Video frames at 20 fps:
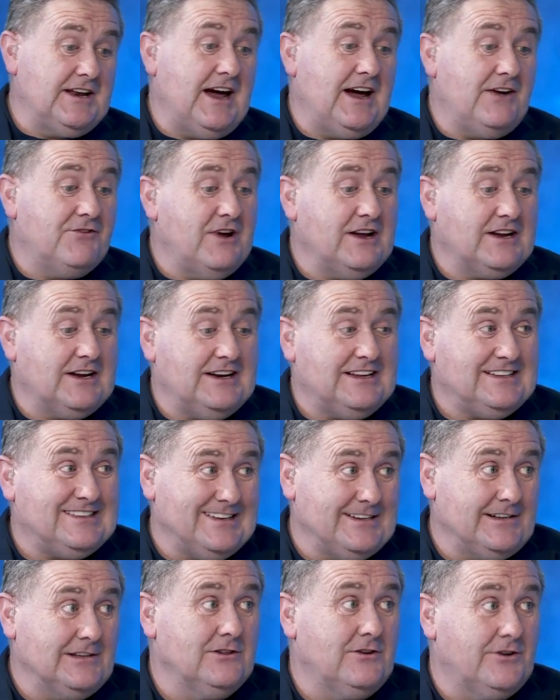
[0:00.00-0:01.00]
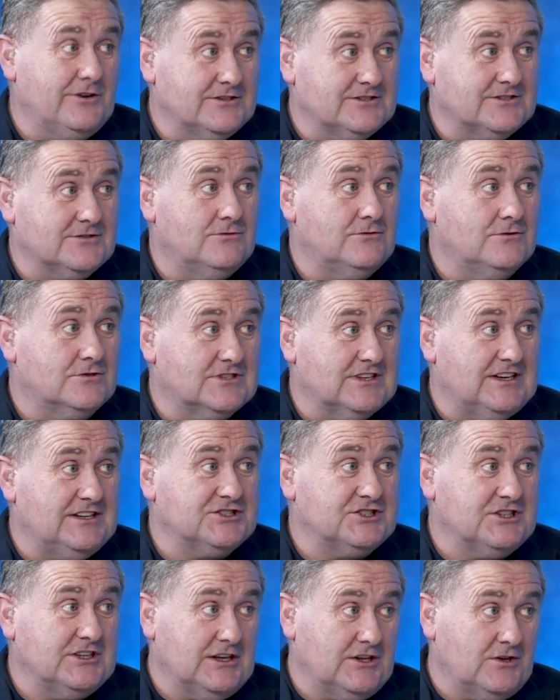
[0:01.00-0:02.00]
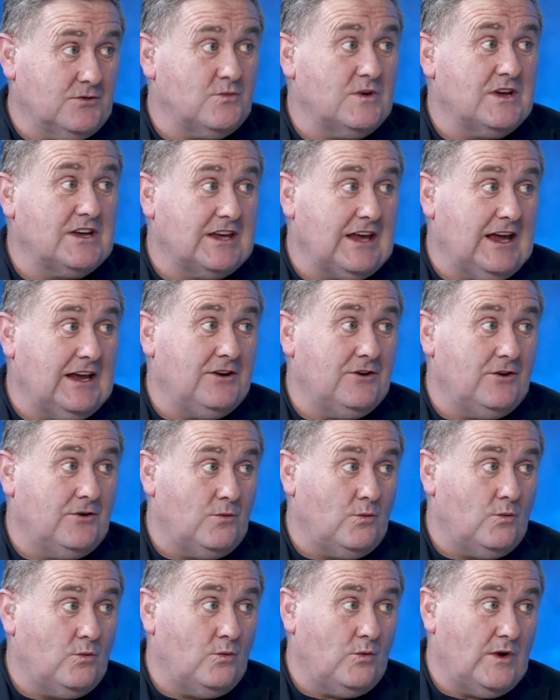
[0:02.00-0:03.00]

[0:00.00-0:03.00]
and I reckon he did a lot of soul-searching at the weekend on